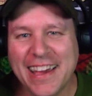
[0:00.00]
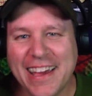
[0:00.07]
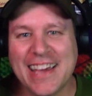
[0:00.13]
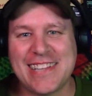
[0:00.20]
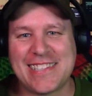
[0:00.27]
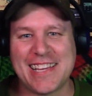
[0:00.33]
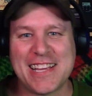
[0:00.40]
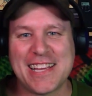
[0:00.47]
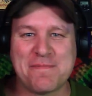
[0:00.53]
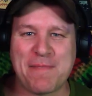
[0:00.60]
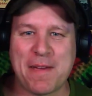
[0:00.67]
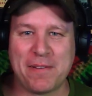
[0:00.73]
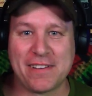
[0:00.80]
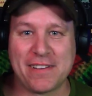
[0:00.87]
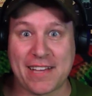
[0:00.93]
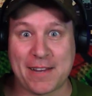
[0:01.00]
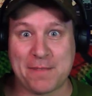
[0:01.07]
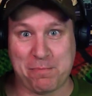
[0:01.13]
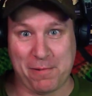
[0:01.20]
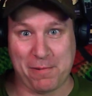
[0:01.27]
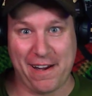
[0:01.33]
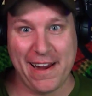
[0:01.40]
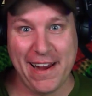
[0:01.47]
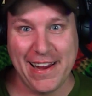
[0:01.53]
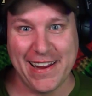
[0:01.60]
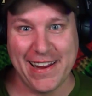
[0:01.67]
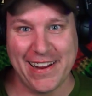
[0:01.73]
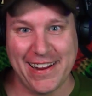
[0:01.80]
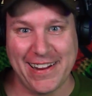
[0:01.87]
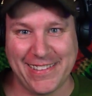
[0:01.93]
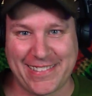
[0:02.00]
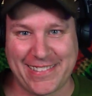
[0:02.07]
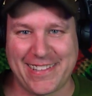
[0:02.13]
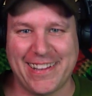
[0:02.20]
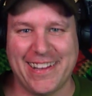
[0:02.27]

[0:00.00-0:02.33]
he sees people, he's like brains.